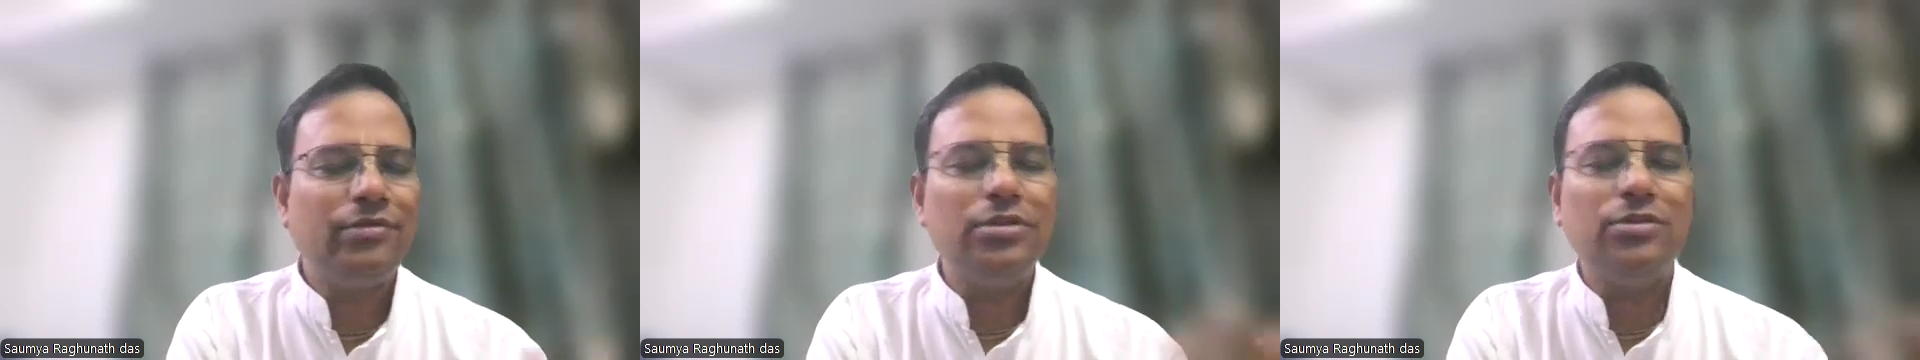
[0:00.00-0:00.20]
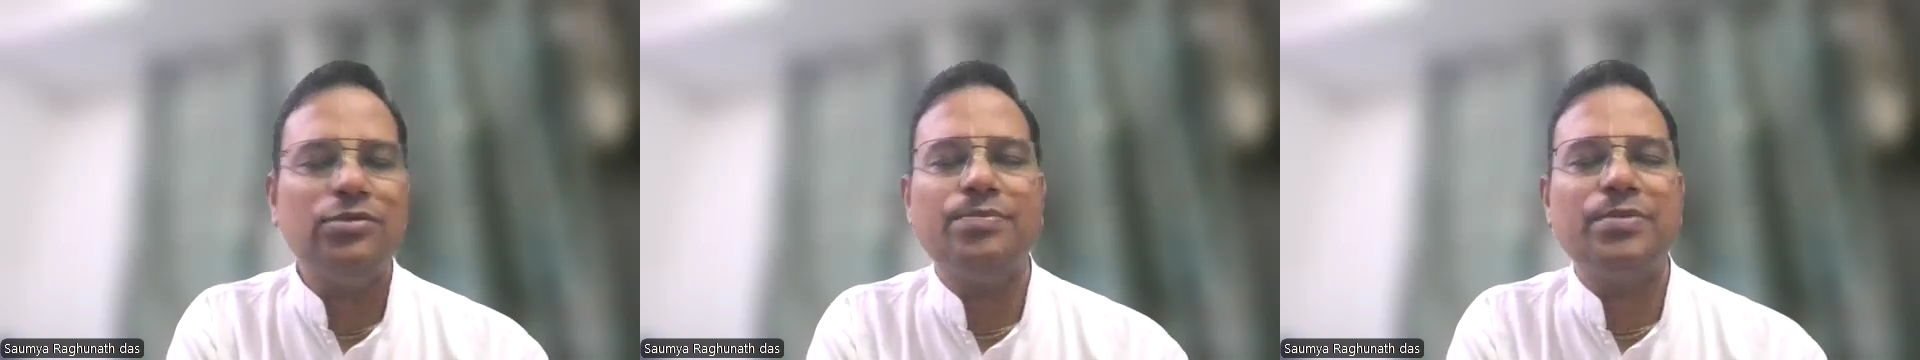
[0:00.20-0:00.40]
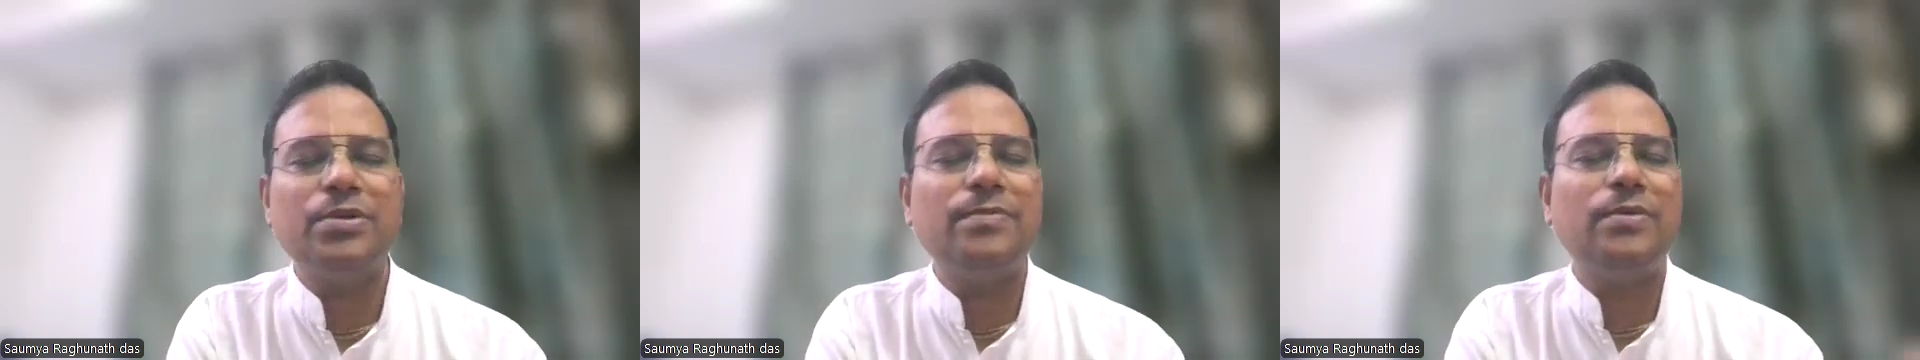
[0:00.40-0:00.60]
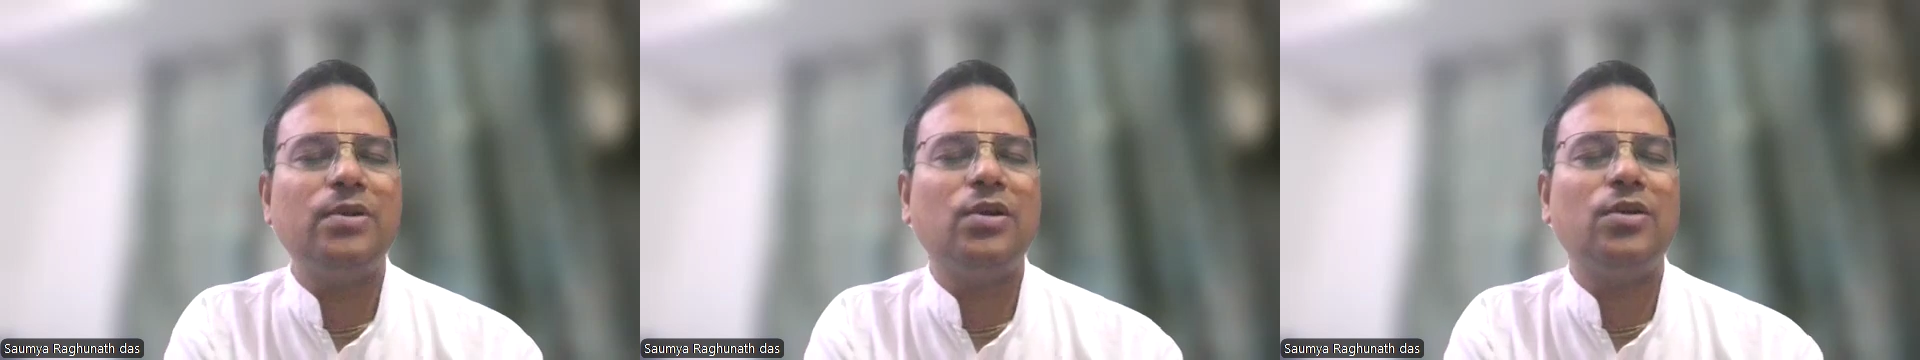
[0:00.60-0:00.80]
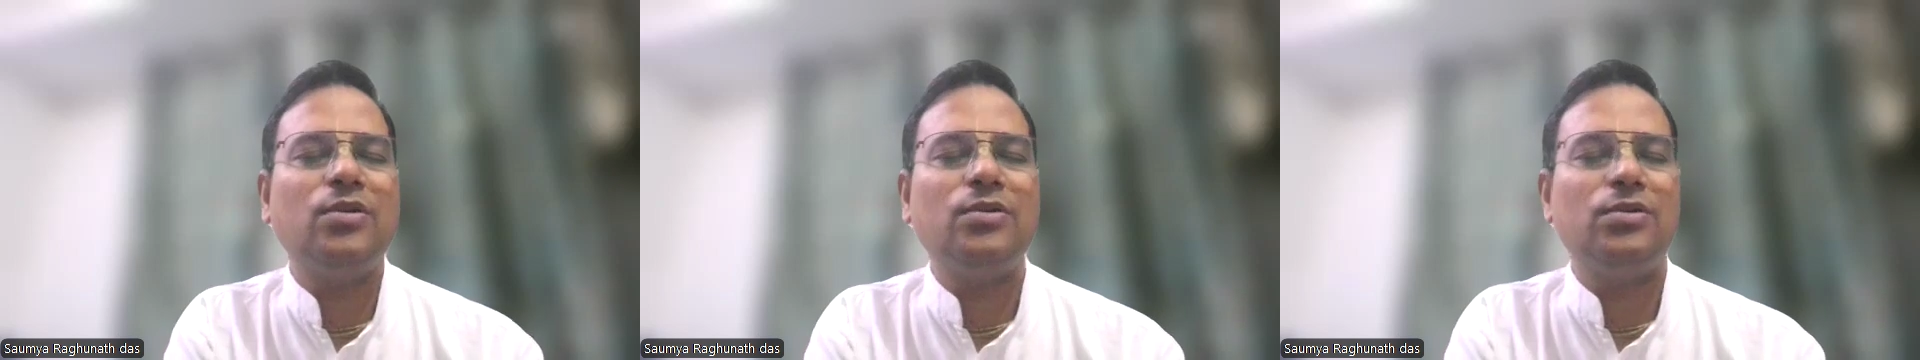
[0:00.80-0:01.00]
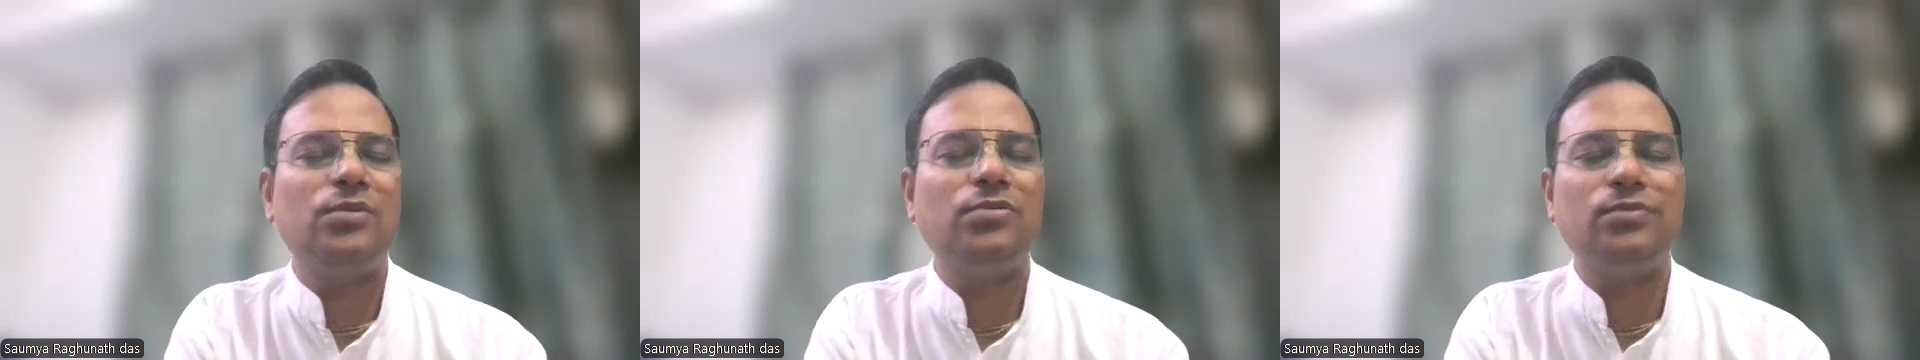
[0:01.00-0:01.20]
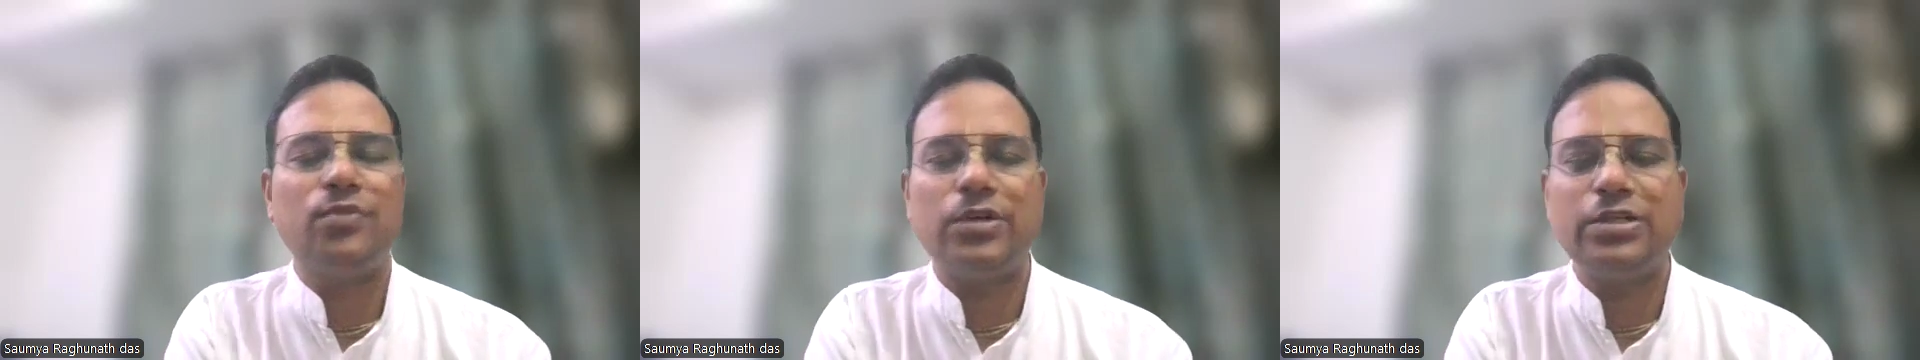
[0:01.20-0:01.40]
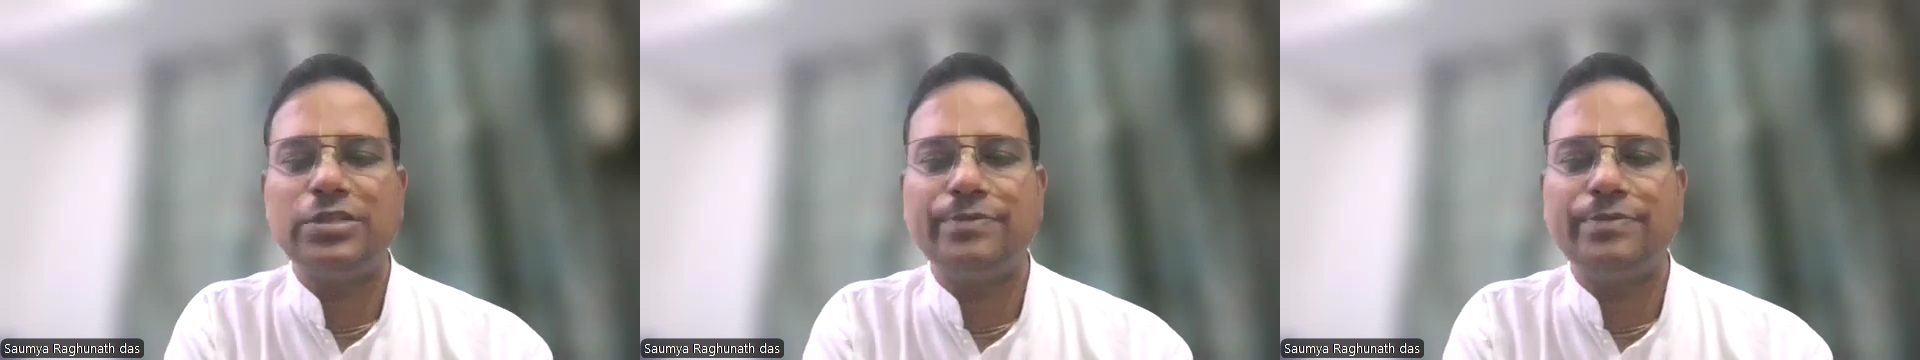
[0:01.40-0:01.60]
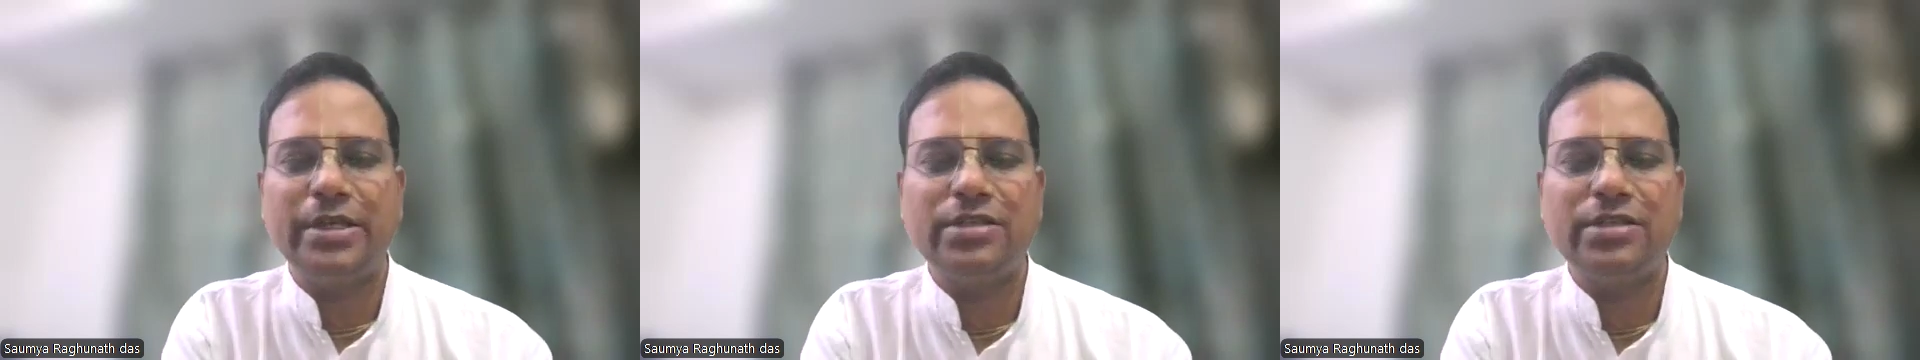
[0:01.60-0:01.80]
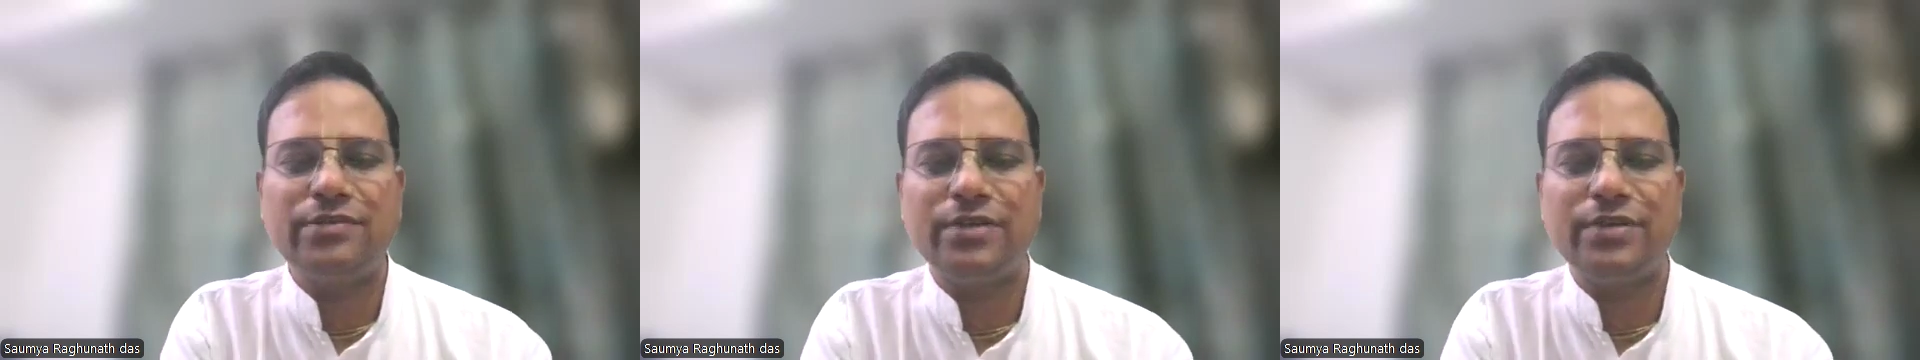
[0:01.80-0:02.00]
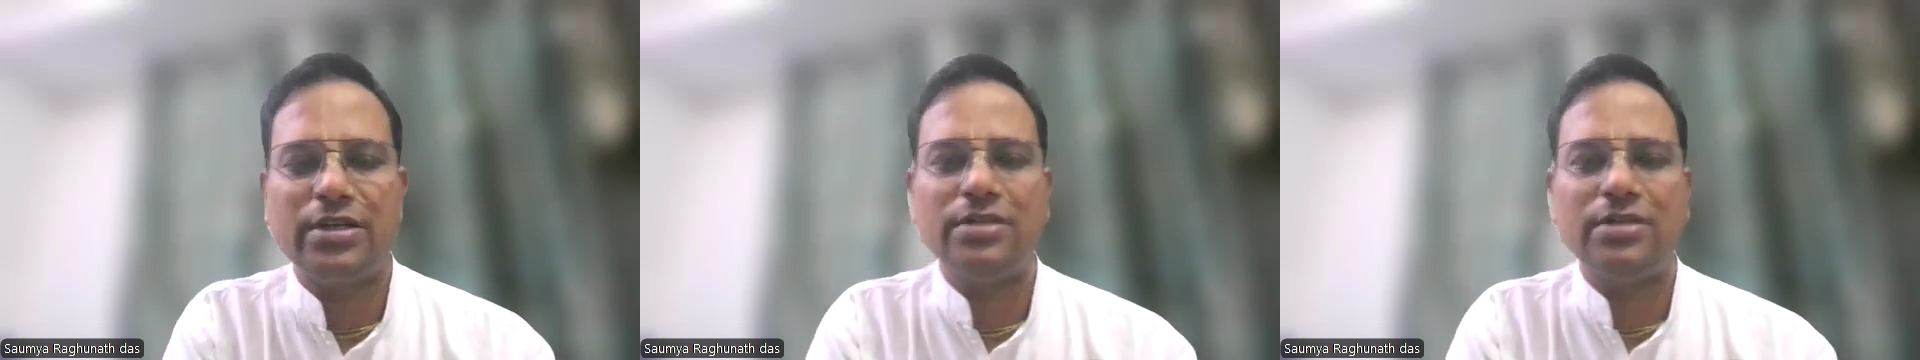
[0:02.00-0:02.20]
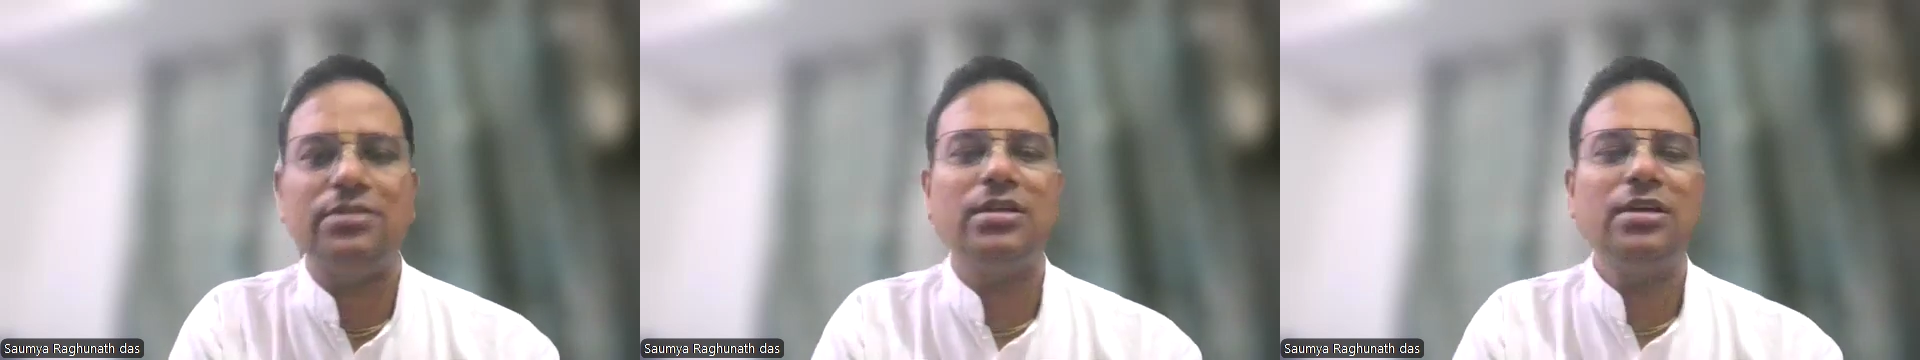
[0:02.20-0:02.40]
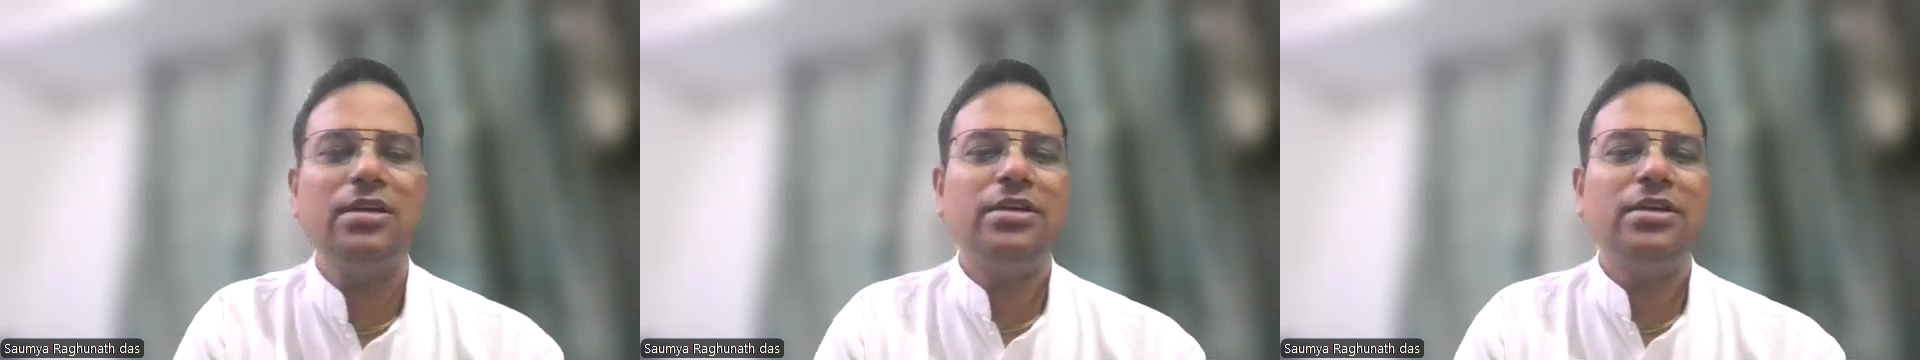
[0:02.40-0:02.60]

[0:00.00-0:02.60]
the Supreme Lord knows what is best for us,